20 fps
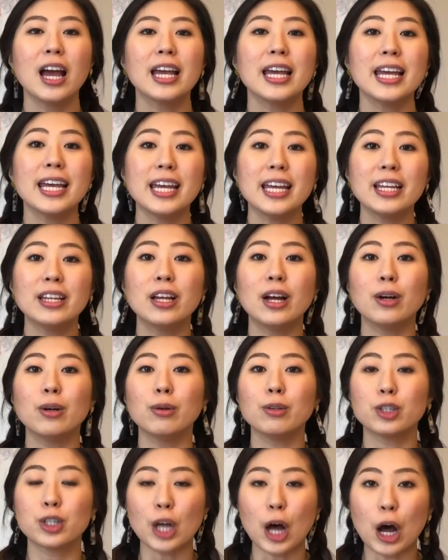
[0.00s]
In
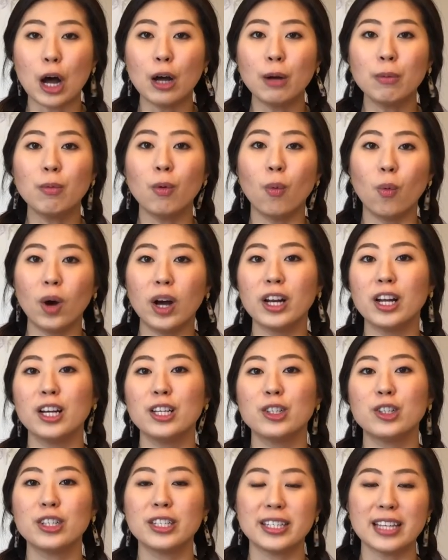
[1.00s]
Psalm
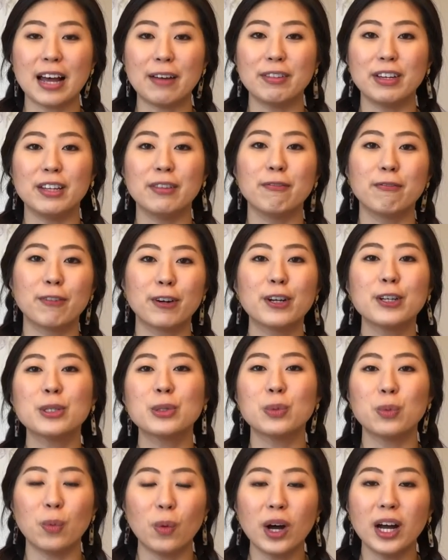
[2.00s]
107,
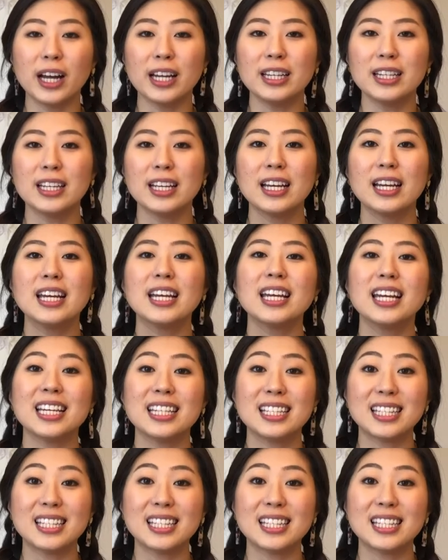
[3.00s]
verse 1, it